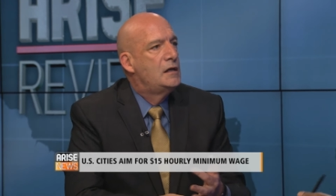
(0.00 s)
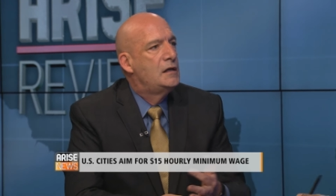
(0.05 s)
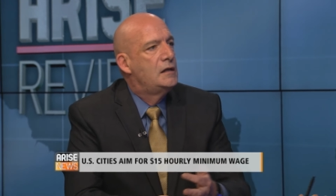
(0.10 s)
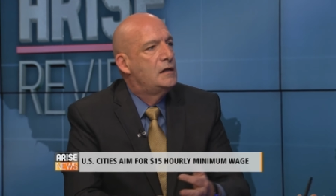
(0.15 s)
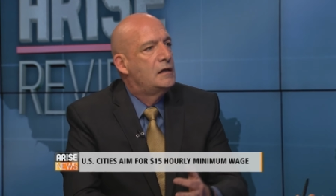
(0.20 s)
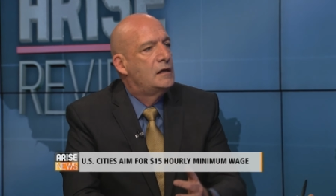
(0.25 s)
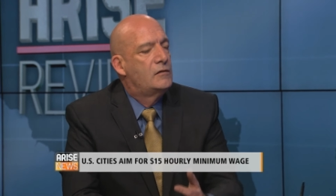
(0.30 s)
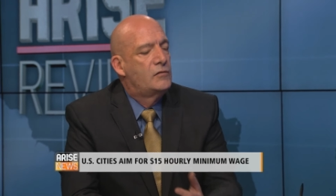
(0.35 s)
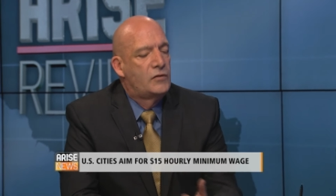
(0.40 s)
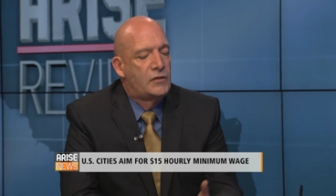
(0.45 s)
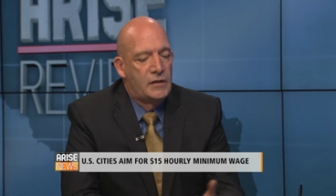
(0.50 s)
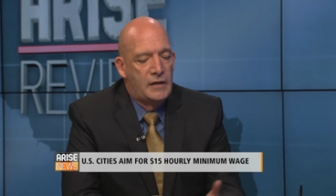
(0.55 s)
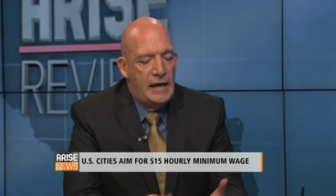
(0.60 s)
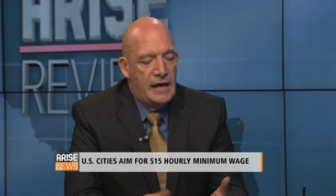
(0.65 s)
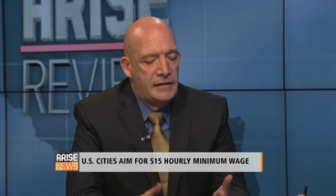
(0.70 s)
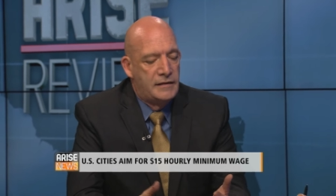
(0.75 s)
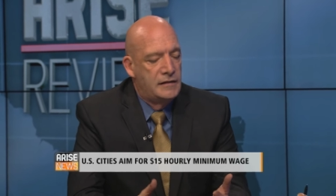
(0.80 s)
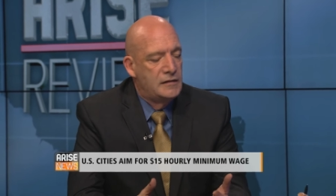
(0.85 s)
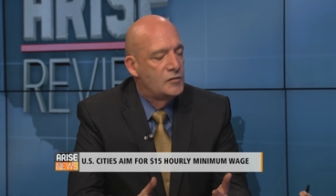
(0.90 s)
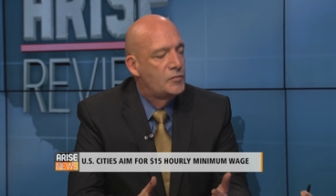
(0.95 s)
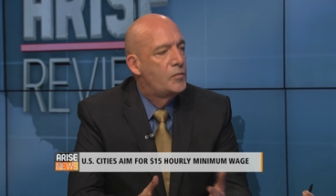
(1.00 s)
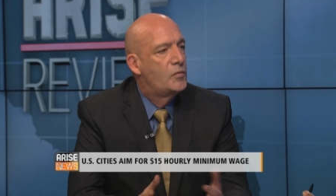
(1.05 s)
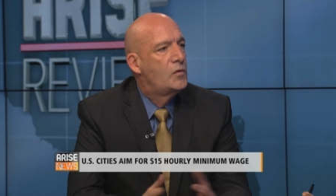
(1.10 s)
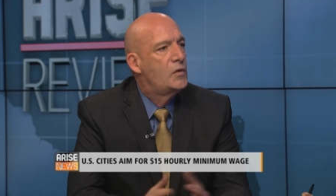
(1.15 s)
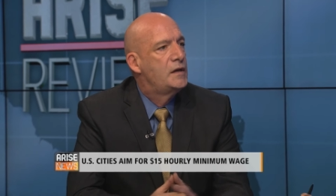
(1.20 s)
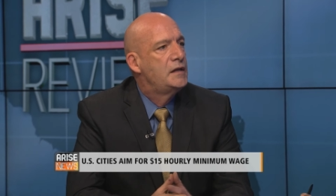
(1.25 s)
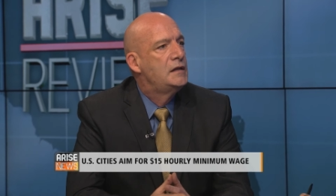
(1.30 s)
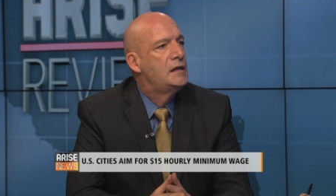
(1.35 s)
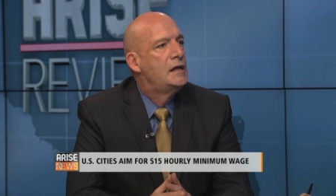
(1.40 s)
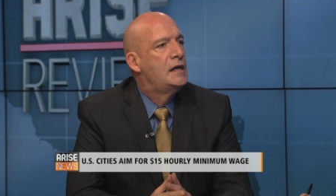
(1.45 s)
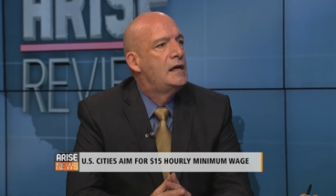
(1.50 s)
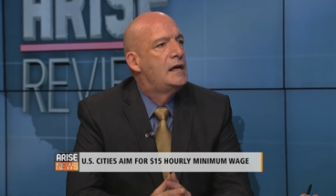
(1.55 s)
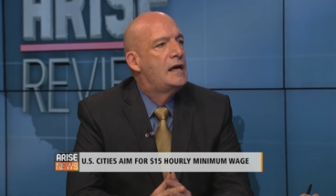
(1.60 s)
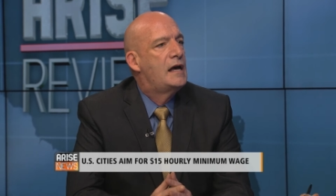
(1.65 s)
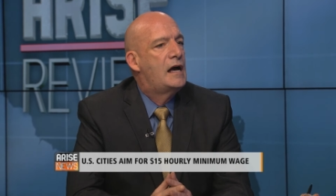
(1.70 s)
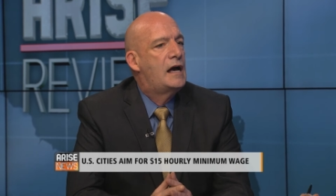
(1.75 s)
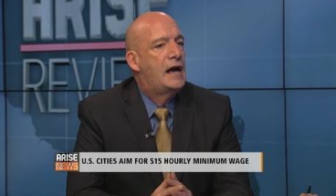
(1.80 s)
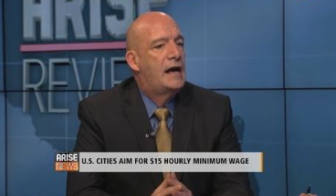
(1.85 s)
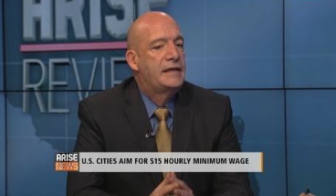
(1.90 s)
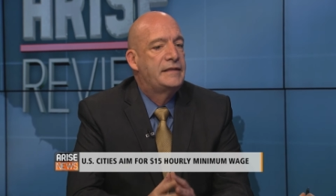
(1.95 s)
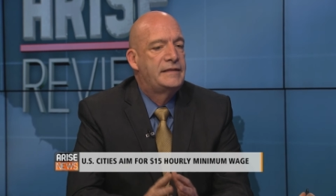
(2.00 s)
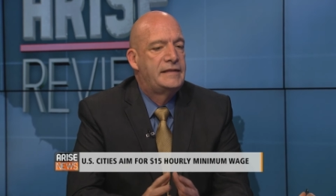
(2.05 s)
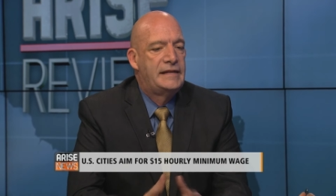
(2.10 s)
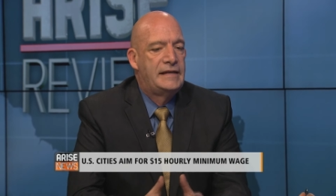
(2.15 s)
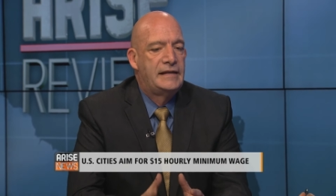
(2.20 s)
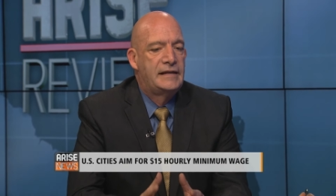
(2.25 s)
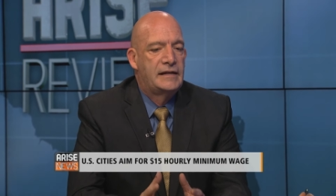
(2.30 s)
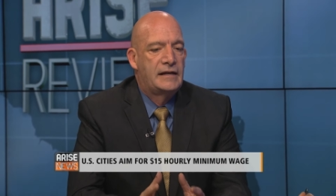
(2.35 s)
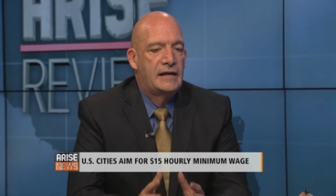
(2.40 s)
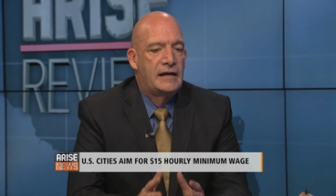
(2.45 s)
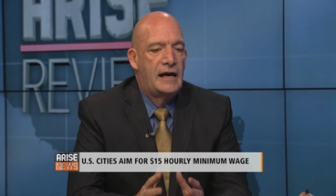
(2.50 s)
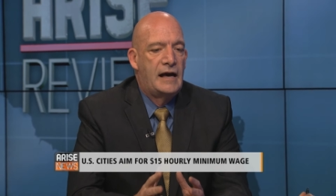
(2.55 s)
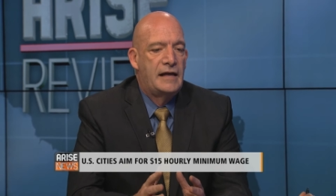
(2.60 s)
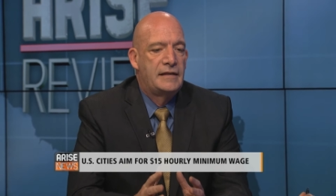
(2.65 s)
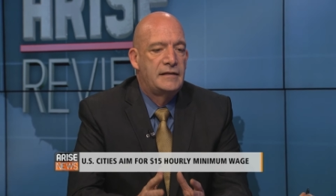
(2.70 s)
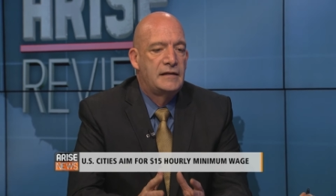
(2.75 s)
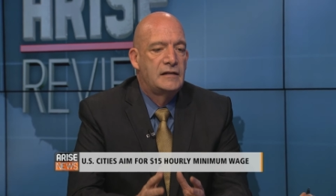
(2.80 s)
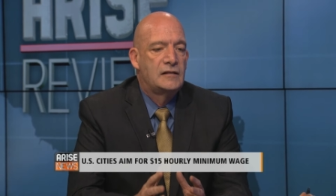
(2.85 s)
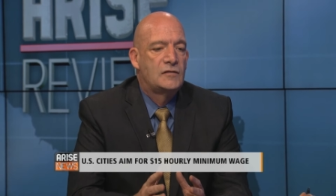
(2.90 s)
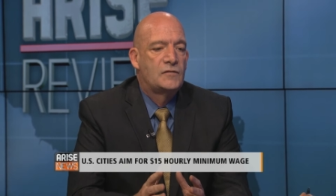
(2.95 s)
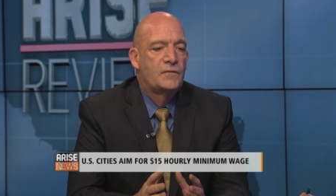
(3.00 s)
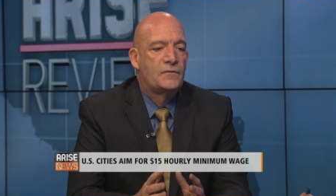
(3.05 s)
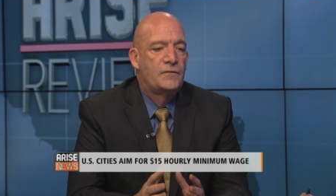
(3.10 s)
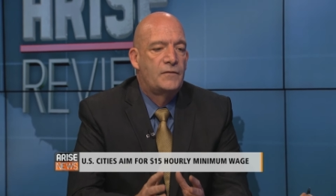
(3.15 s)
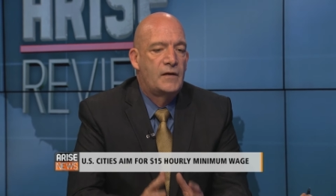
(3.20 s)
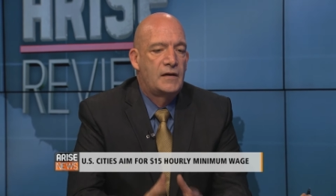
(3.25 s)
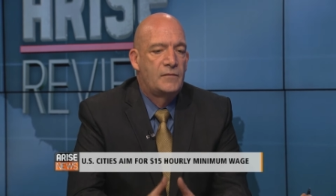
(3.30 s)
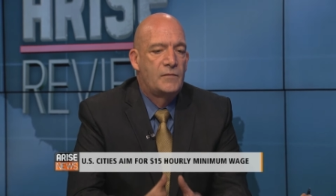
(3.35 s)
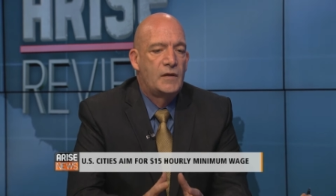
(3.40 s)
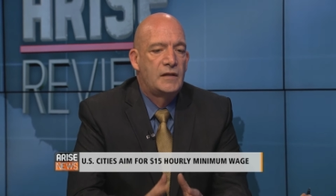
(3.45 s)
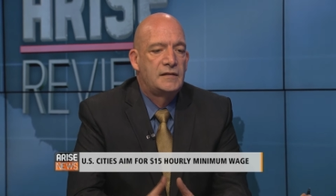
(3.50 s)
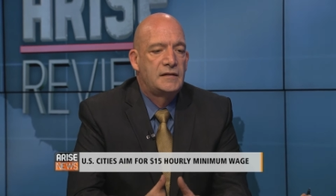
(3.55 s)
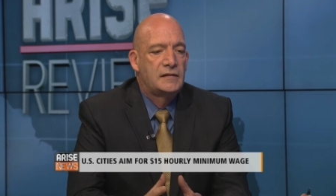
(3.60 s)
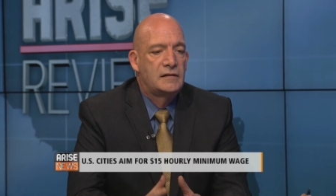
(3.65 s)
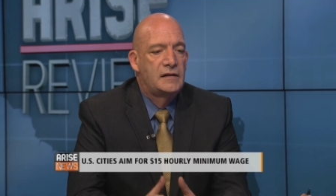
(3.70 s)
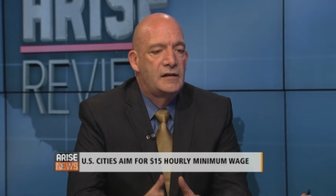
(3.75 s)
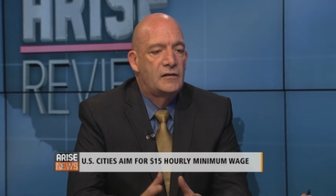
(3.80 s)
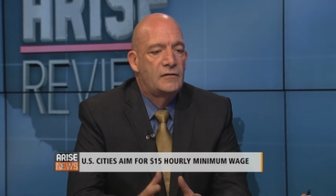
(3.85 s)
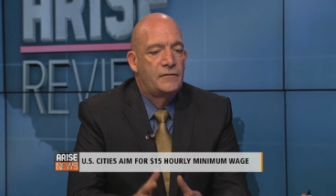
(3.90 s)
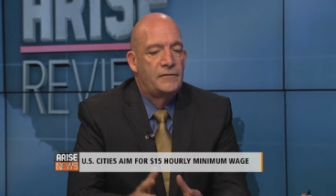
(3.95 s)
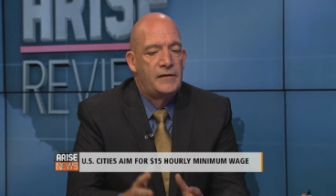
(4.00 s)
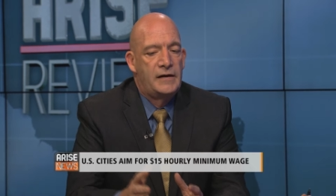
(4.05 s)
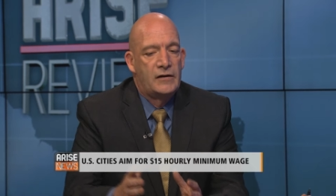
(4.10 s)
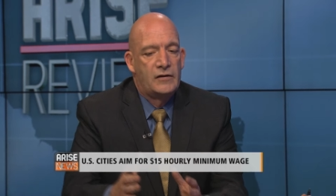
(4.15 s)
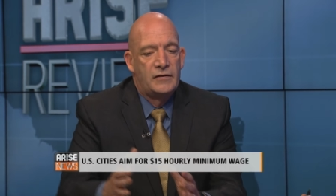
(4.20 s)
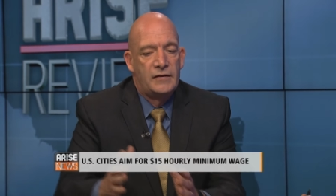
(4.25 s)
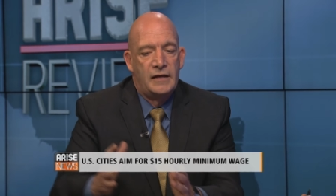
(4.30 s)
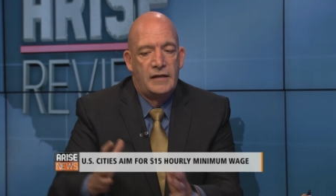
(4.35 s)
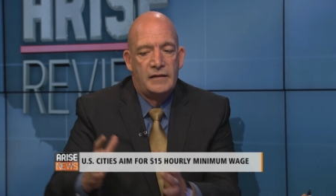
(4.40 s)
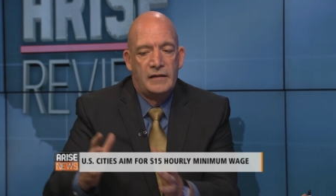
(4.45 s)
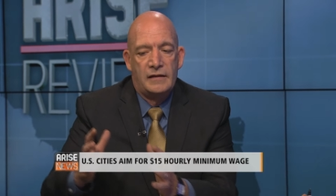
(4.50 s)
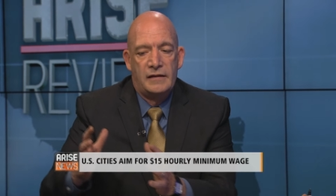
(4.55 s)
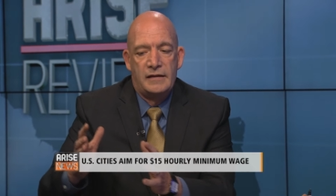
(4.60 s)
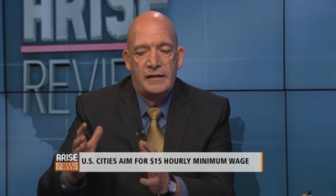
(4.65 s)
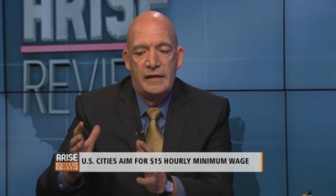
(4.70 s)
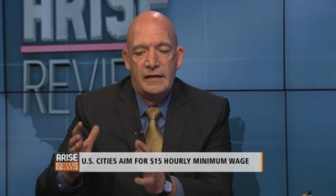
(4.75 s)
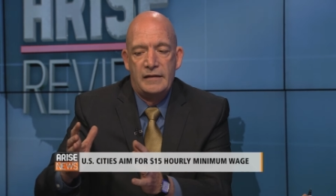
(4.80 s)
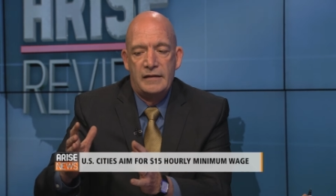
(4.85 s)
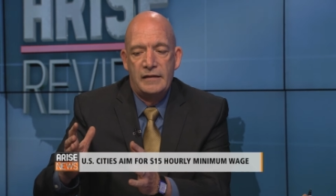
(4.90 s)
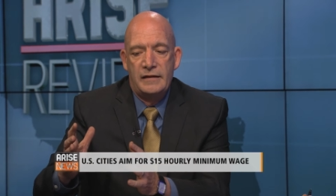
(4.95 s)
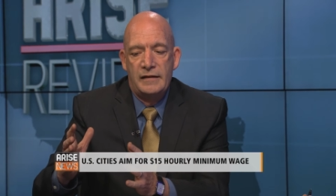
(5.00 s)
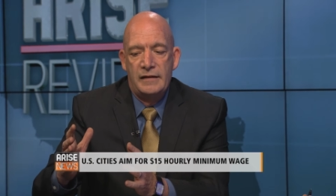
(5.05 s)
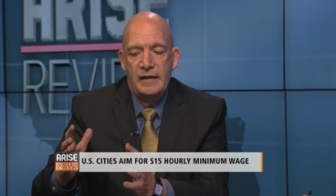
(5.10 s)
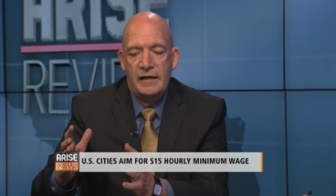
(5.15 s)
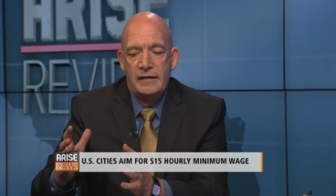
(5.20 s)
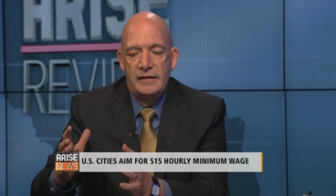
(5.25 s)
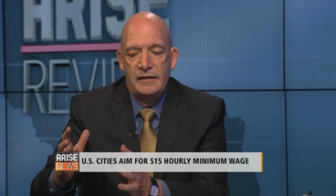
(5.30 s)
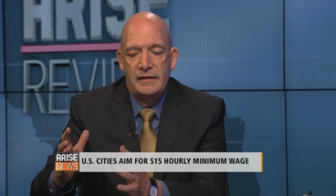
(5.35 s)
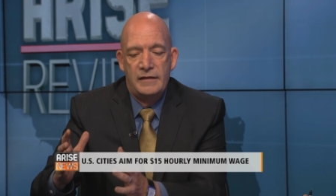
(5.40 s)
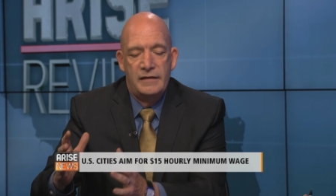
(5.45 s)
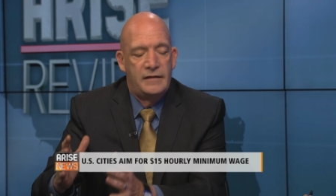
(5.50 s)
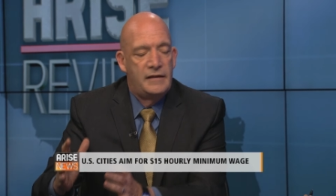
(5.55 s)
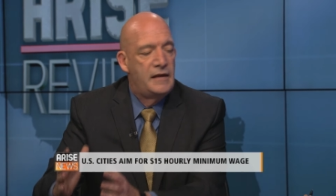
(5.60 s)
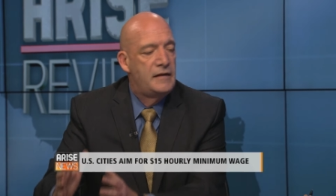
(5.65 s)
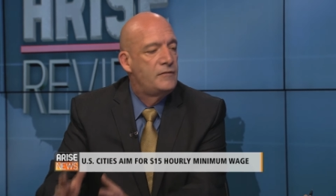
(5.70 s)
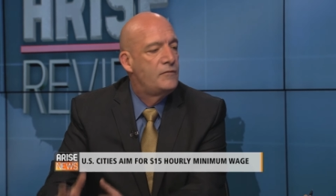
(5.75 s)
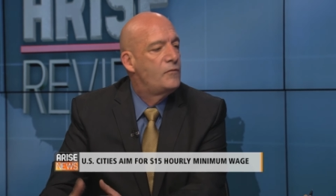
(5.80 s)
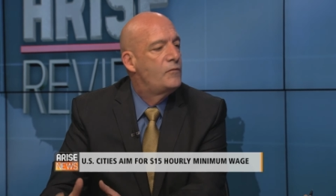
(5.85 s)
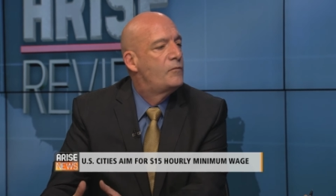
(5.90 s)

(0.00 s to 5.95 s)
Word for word: You know, at this point, I think I think it's fundamentally unfair that that that that